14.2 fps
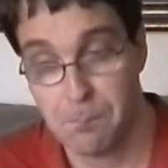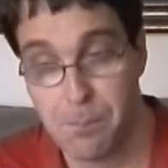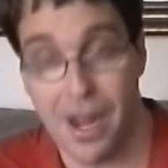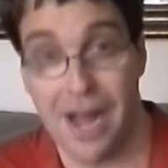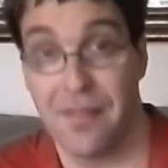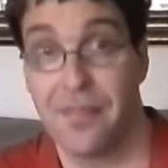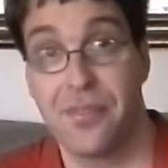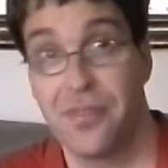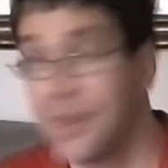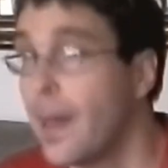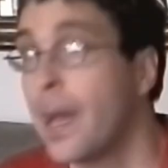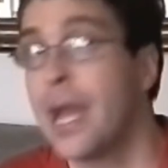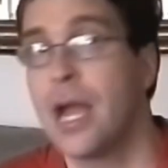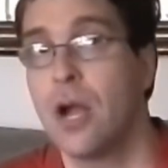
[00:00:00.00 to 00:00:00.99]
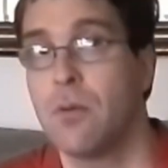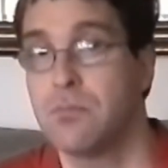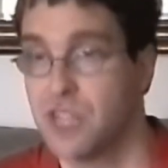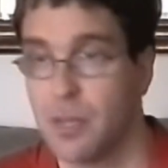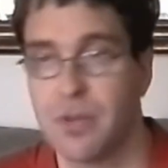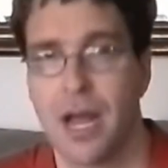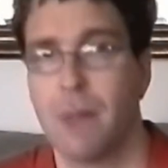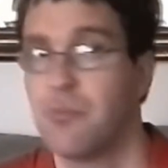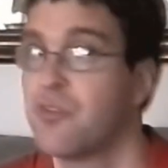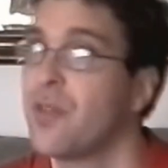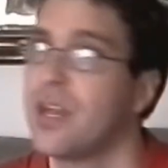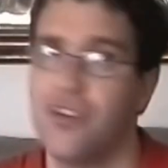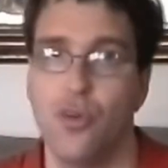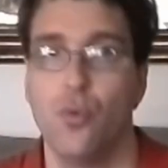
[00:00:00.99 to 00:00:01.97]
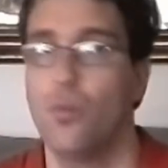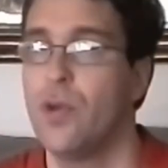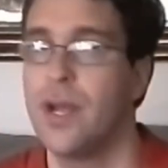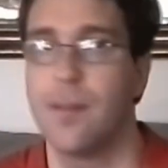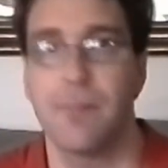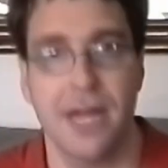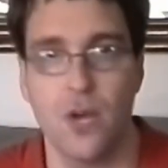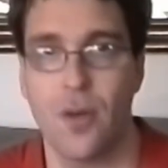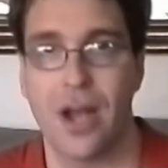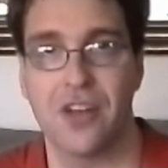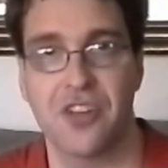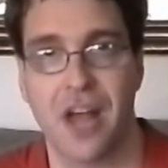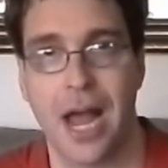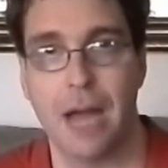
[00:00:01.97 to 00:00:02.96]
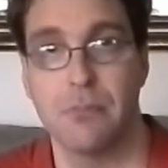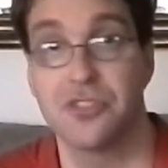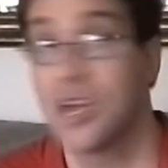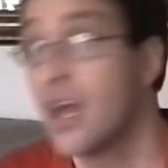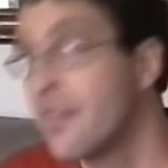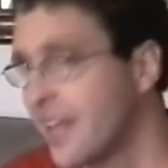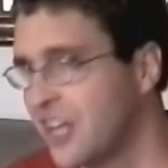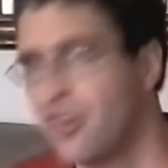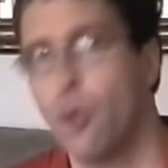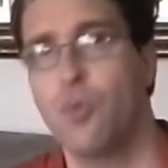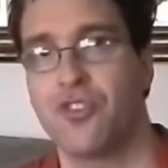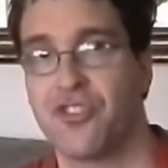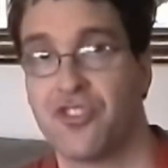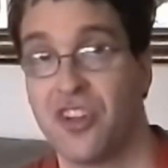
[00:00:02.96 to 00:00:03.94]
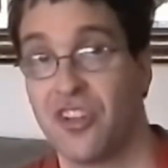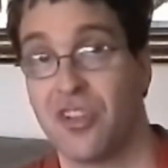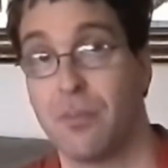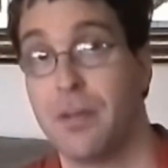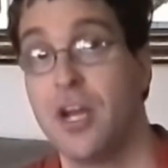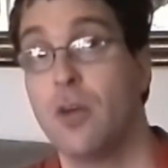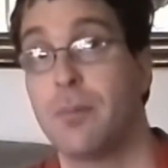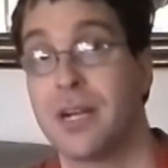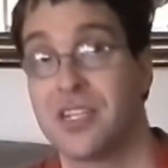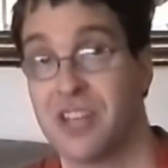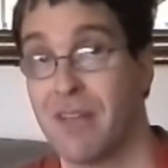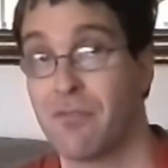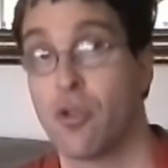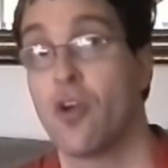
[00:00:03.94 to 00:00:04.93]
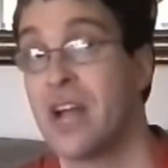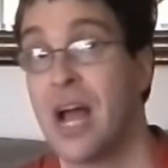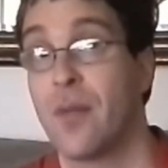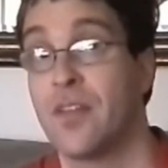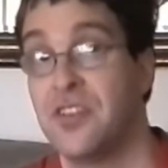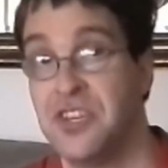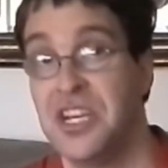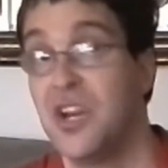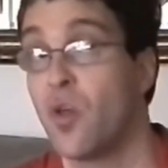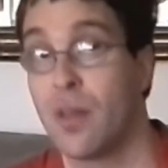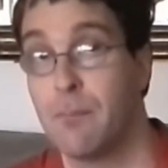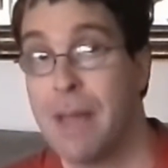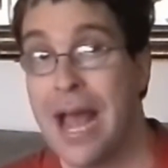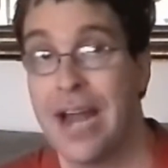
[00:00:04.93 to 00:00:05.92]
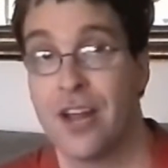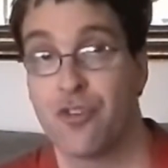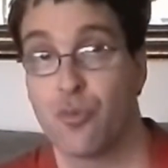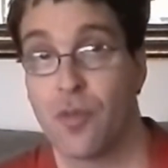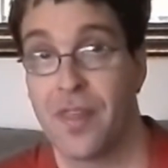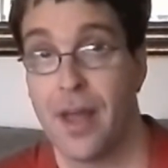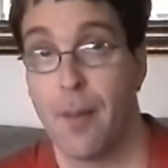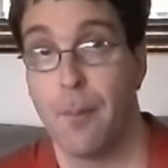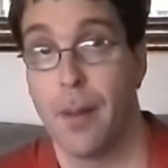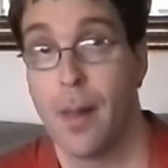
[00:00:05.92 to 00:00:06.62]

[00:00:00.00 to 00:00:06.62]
But sometimes they do reappear at times. They don't just disappear because I've learned how to deal and manage with them.